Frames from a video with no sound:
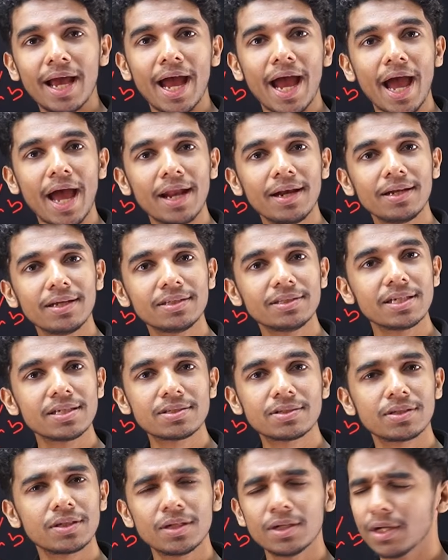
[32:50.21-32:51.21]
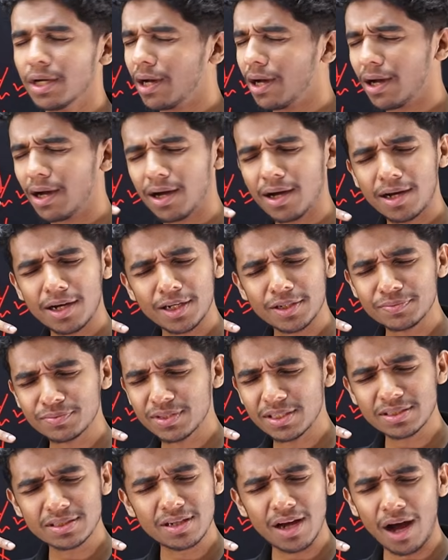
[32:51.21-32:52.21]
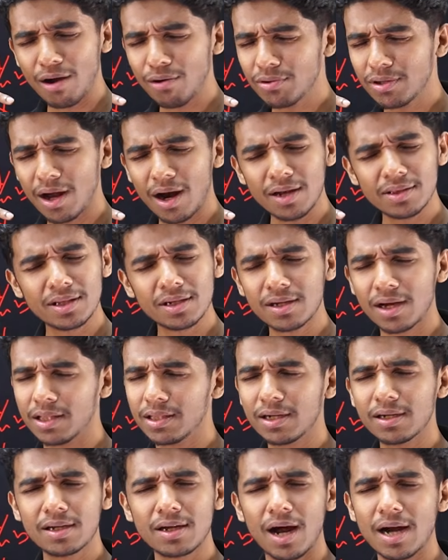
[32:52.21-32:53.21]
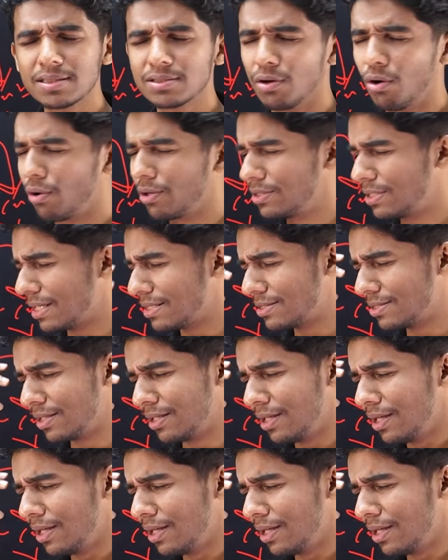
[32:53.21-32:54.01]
and just count all the other cards, or just